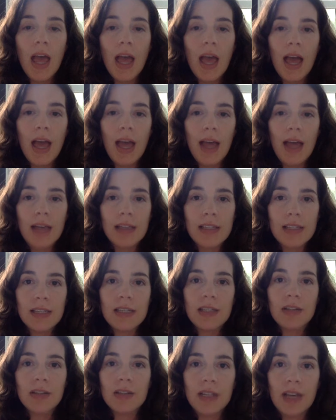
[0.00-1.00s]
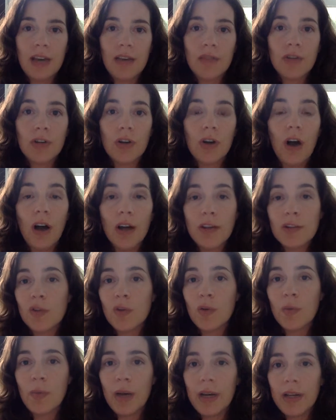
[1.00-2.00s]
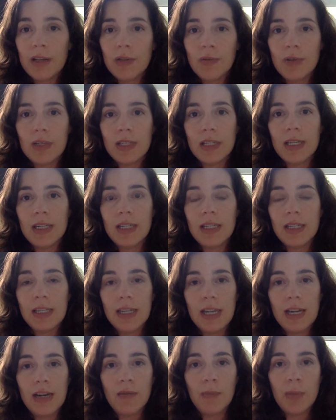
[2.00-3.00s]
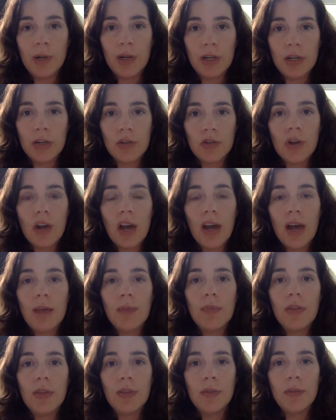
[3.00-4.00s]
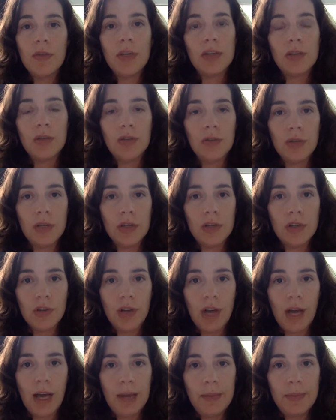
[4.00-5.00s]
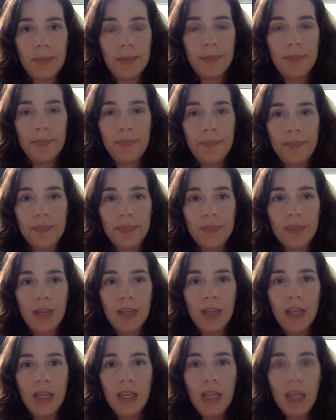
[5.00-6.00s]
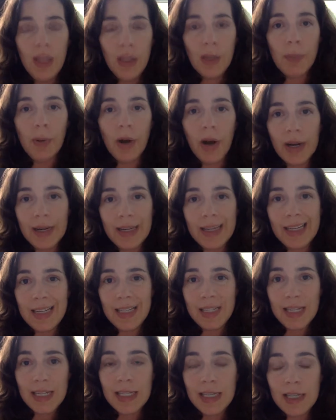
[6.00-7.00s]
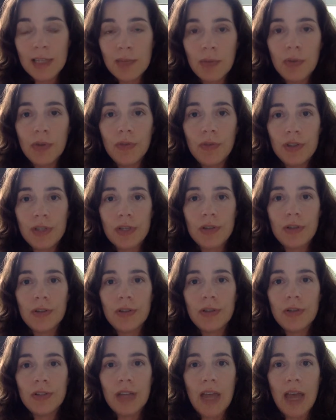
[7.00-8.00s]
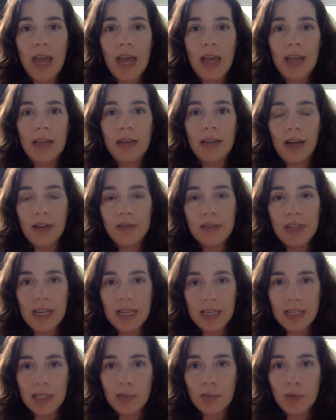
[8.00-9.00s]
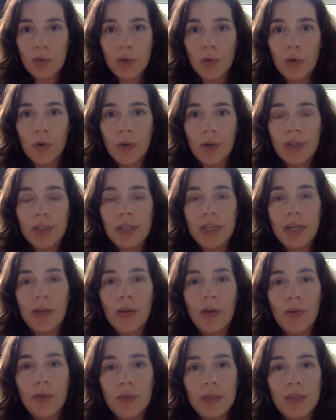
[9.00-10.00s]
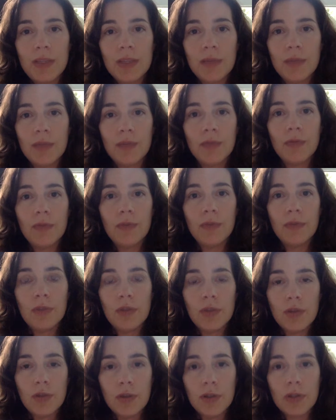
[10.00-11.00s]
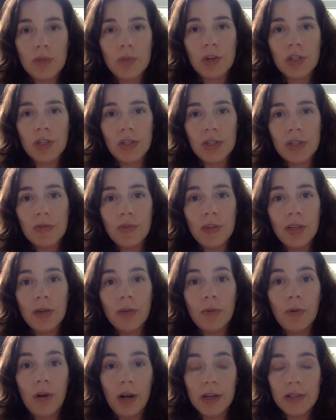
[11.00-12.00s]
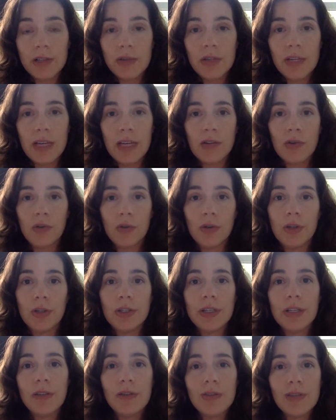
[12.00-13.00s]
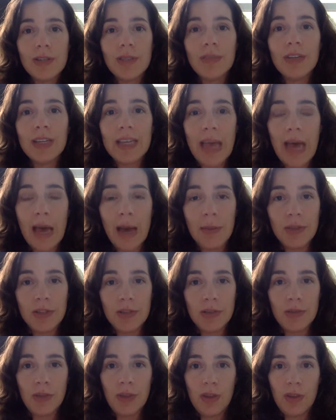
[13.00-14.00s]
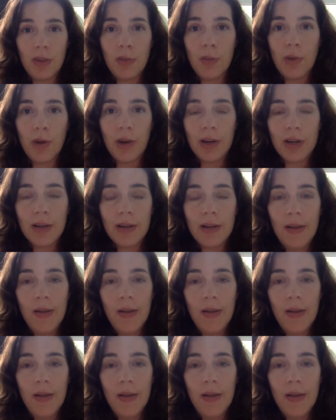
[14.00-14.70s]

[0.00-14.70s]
and is looked after also by its resident Native American tribe, the Miccosukee tribe. The park is accessible to visitors, and I've taken some tours, and I hope that some of the students watching this video will also take tours, and there's even cabins within the park.